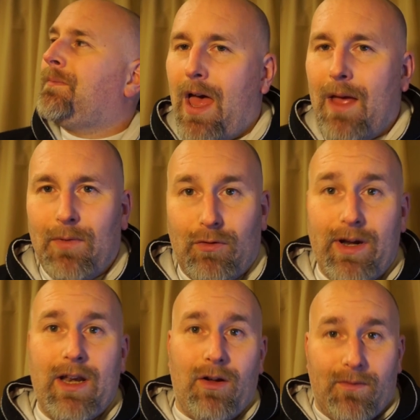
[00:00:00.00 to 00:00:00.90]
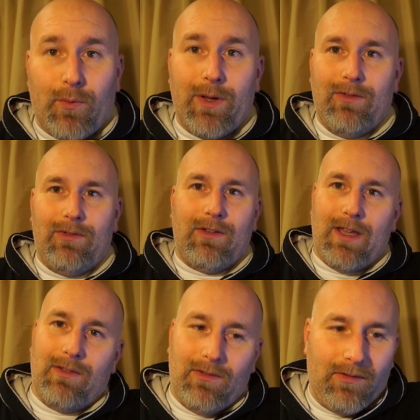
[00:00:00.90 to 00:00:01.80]
And the Green Oval was
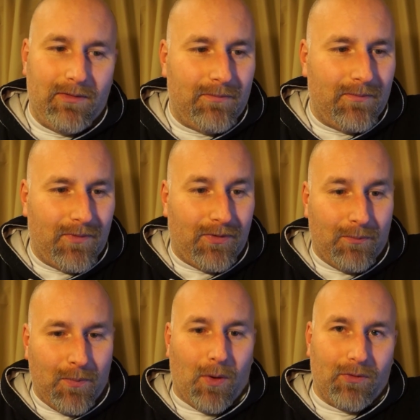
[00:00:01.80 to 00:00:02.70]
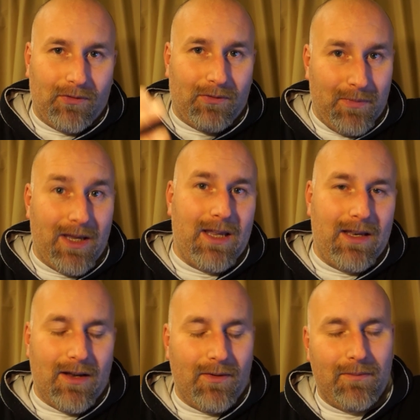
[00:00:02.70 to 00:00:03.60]
to me,
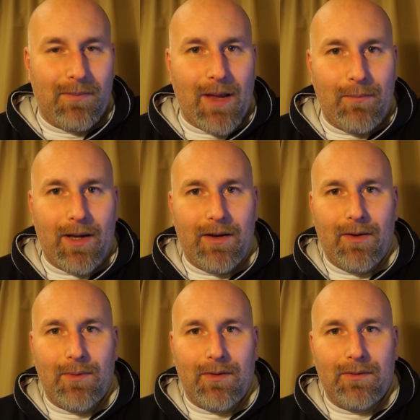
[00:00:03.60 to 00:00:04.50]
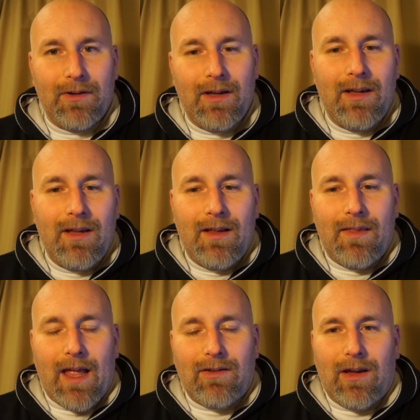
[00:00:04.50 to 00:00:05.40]
you know, back you know, when I was
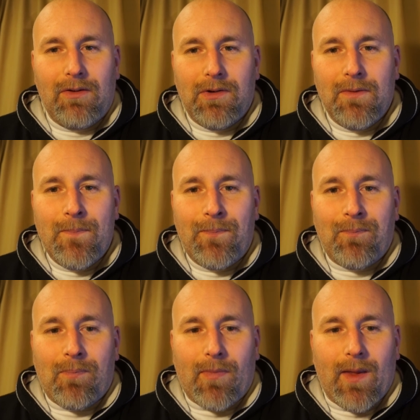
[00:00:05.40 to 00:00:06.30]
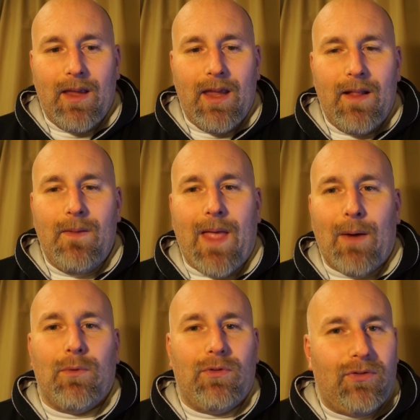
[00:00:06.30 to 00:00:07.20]
that age,
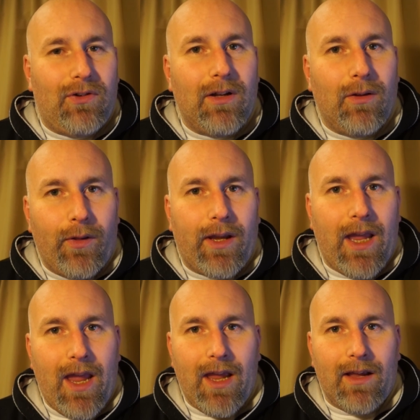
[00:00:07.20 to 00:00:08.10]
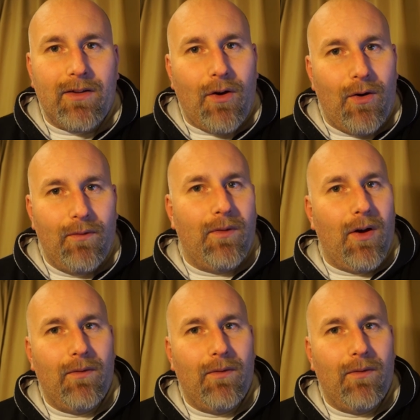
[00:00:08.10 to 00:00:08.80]
that was still the king of